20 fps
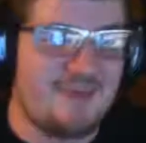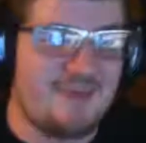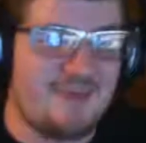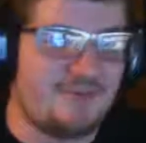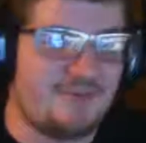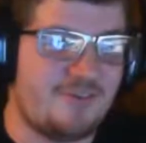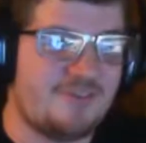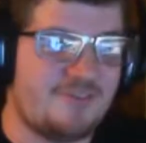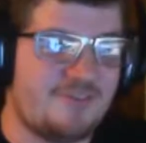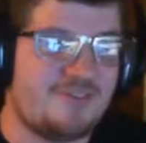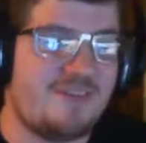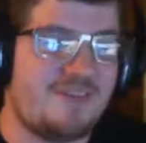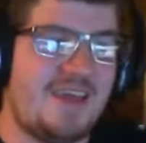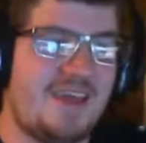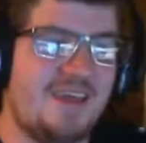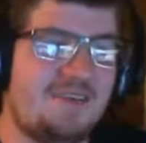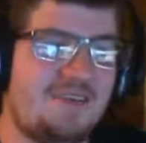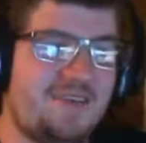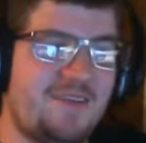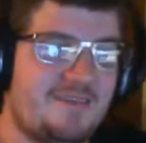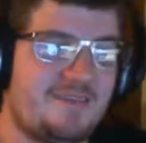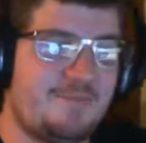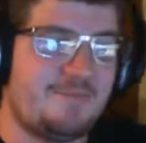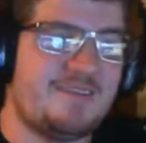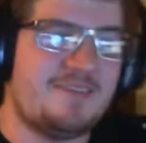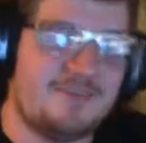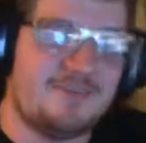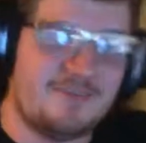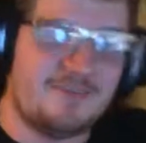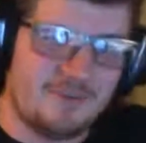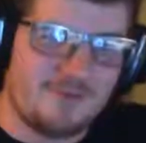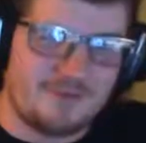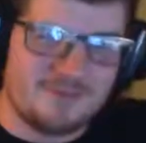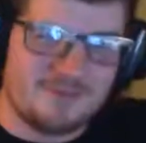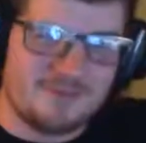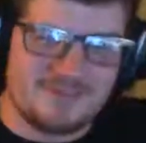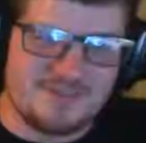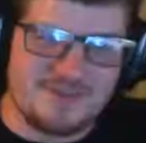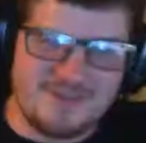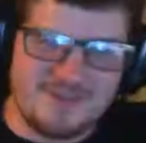New Jersey. It takes place in New
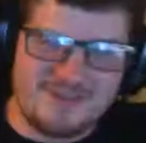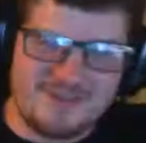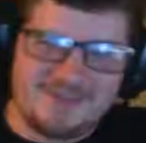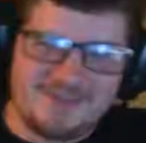York City.